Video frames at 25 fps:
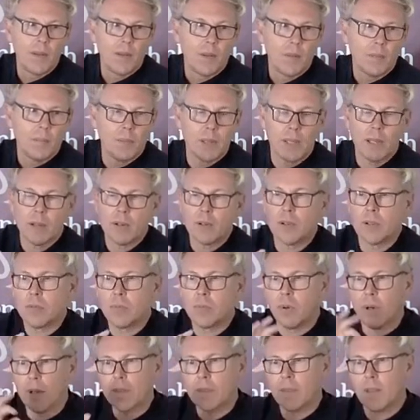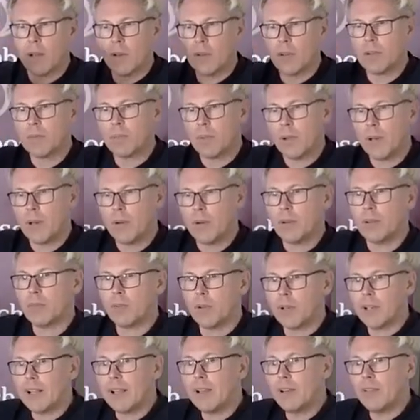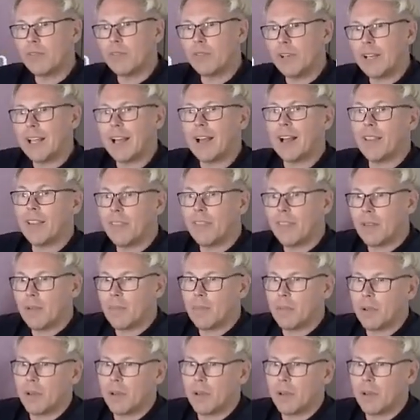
Because what those parents, what every other